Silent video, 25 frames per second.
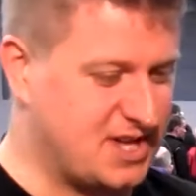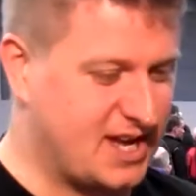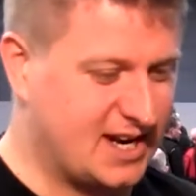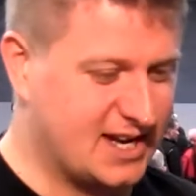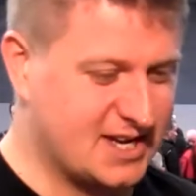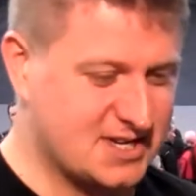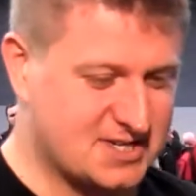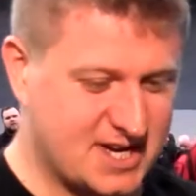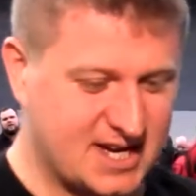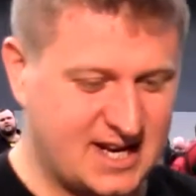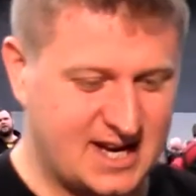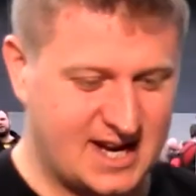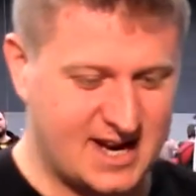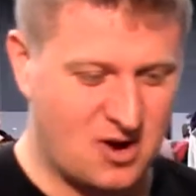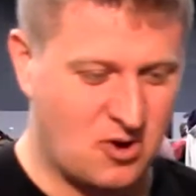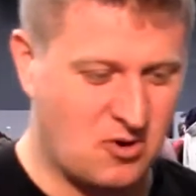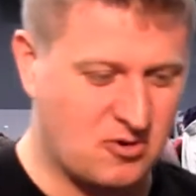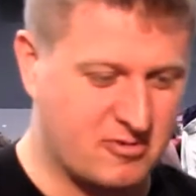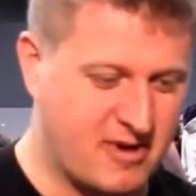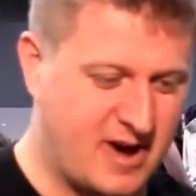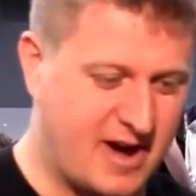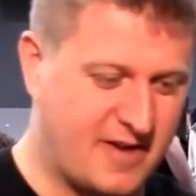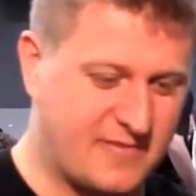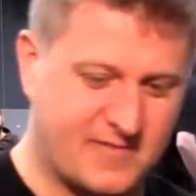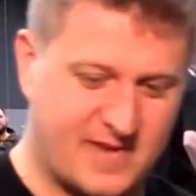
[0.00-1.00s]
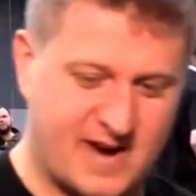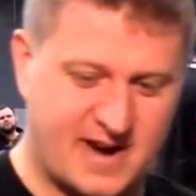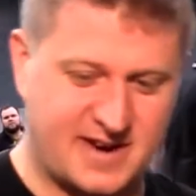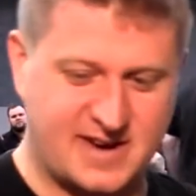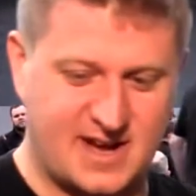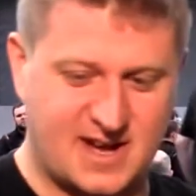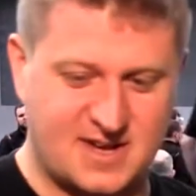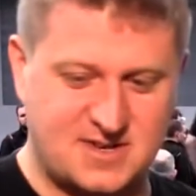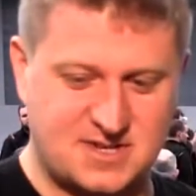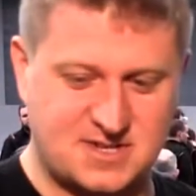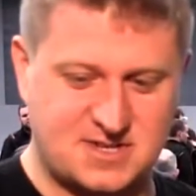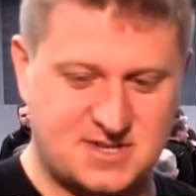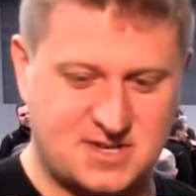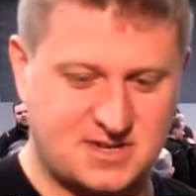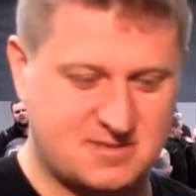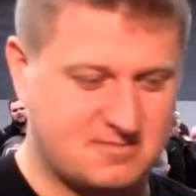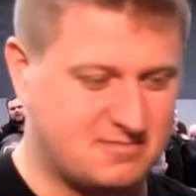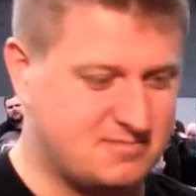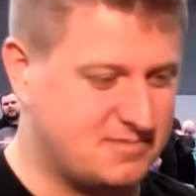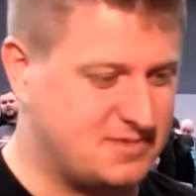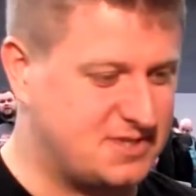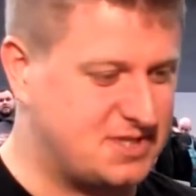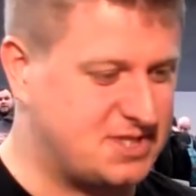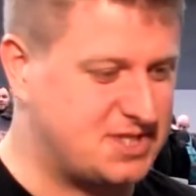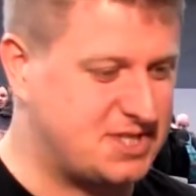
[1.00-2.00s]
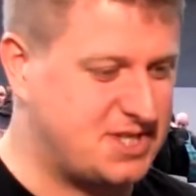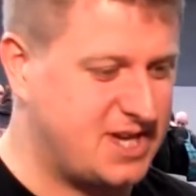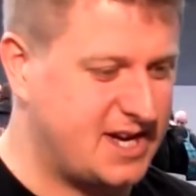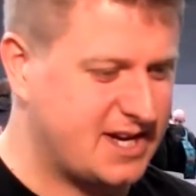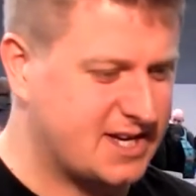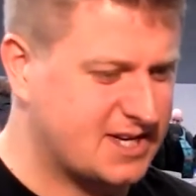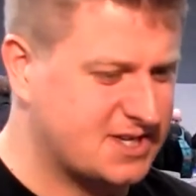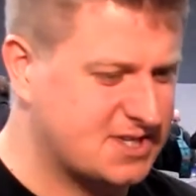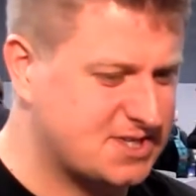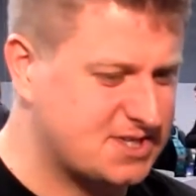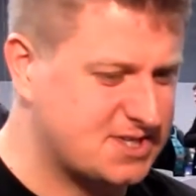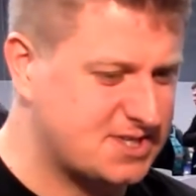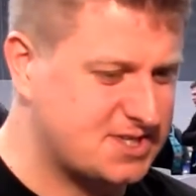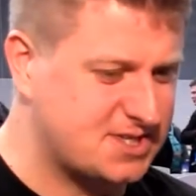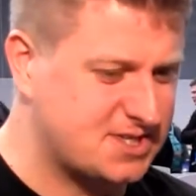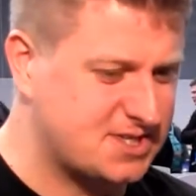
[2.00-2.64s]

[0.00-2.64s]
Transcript: is a little rough around the edges. 6.